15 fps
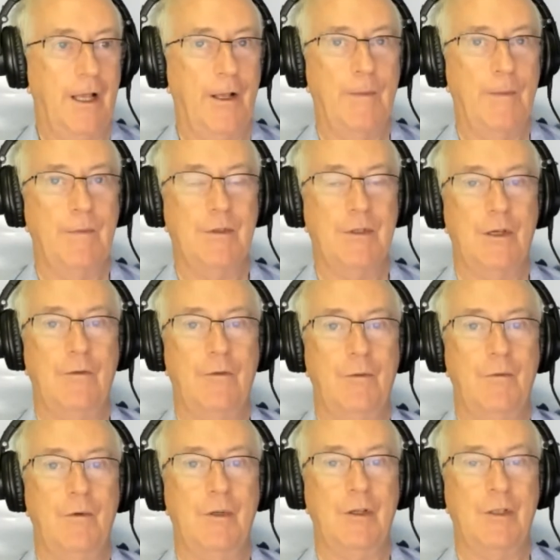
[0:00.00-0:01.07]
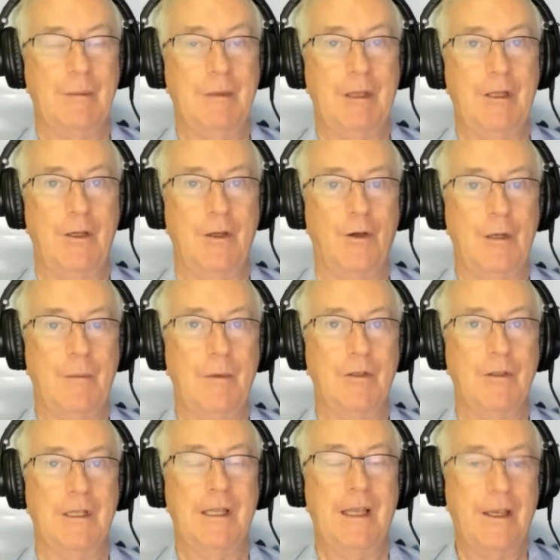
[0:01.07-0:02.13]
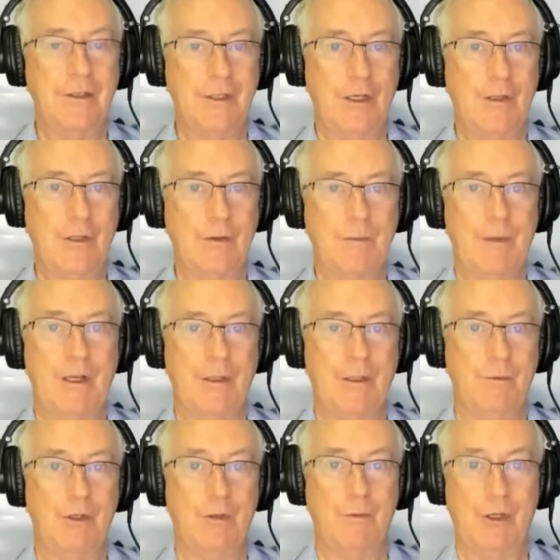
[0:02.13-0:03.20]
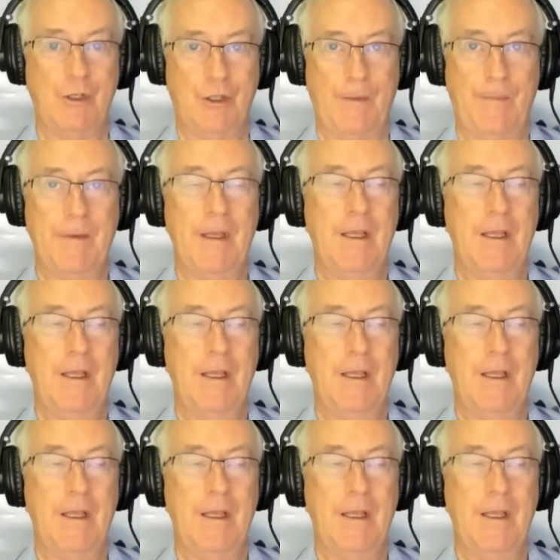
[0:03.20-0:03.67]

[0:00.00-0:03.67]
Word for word: Um, so if you want to stimulate the economy, it's the last thing you do is make the rich richer.